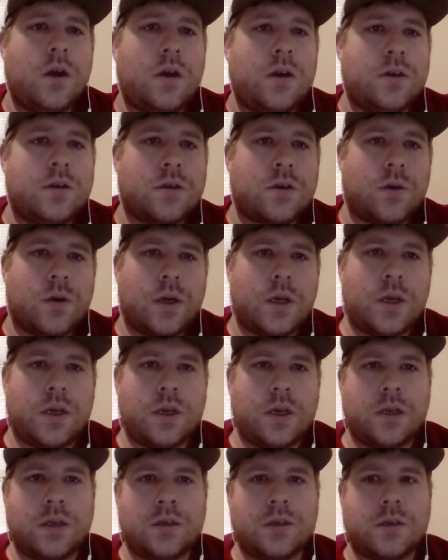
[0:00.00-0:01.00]
So it
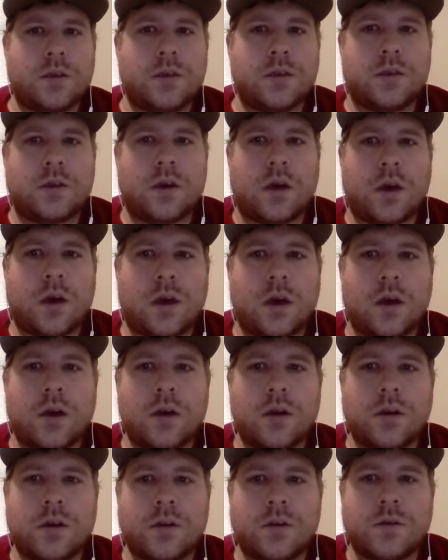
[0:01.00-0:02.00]
is,
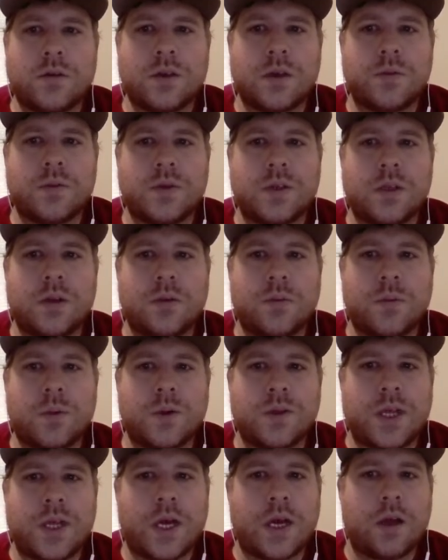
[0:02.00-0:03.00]
same Z number
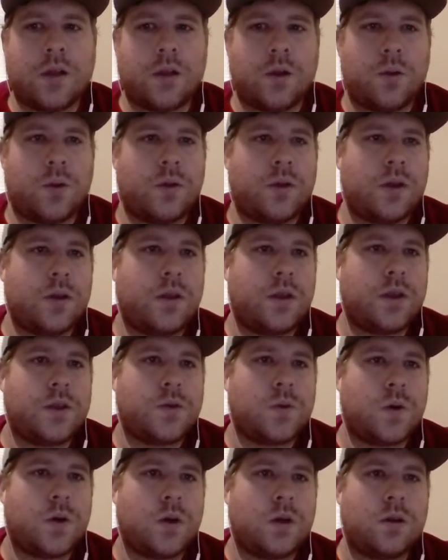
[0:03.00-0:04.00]
as that, lower than this
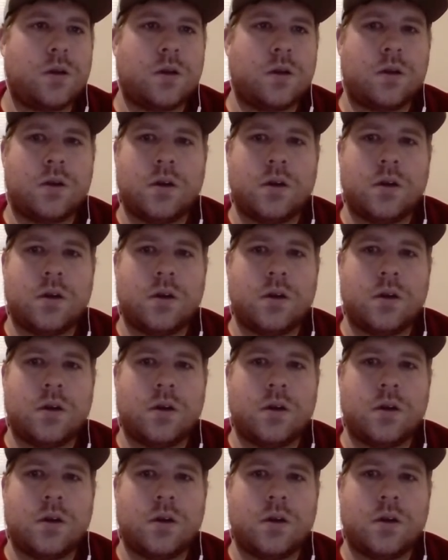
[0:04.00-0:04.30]
one.